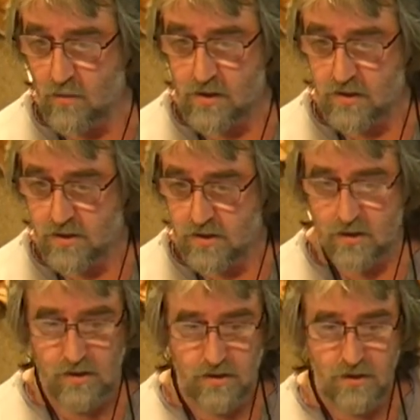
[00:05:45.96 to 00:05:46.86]
one,
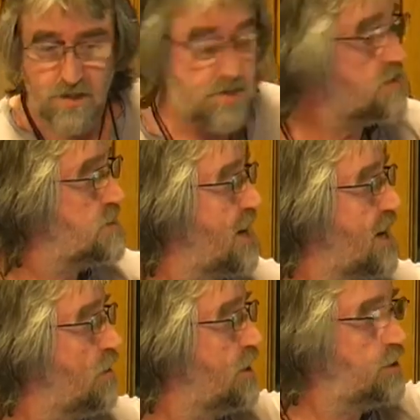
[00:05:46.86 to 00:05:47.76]
this is
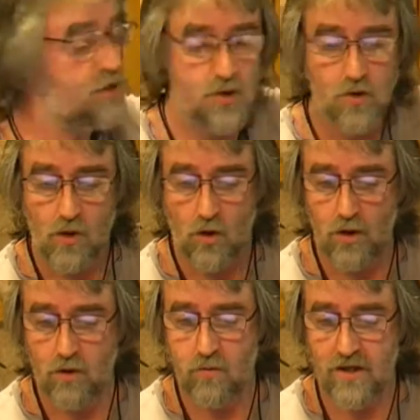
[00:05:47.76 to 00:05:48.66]
how it should
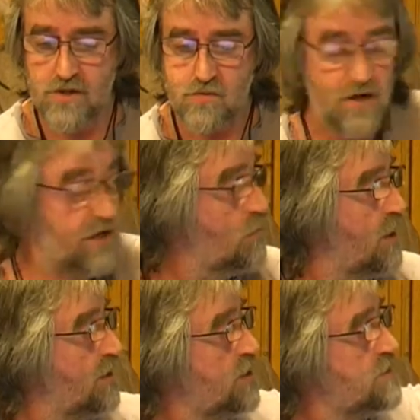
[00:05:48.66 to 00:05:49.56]
look when it's running
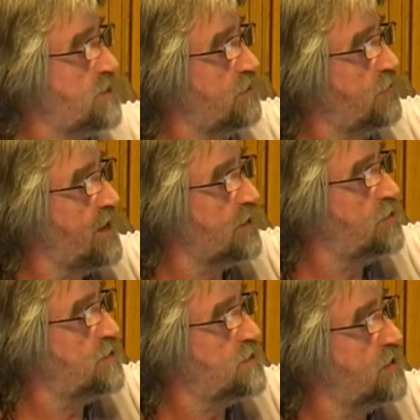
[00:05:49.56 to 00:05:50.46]
well. You can see the
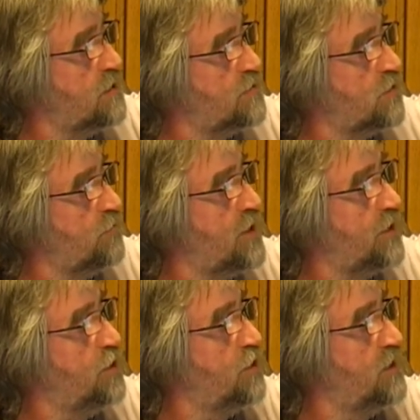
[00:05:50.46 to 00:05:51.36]
reactor is the sort of
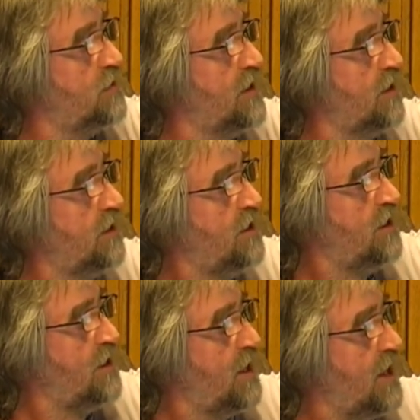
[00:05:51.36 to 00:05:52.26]
red cube in the middle.
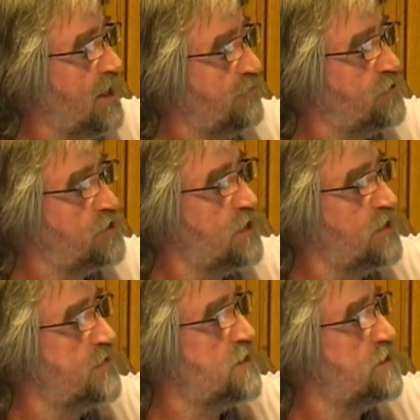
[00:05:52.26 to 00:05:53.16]
And I've shown
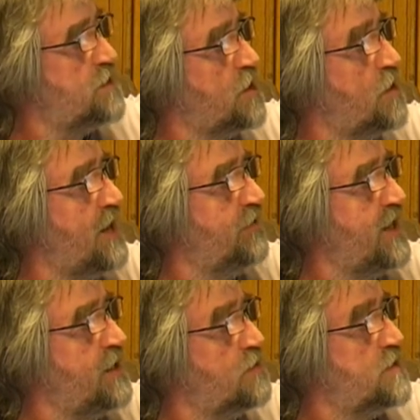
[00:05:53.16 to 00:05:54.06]
you this to show how
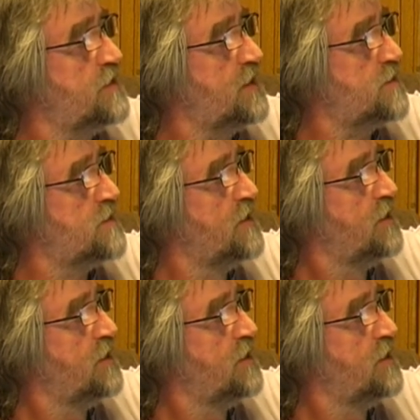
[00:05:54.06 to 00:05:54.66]
dangerous it is.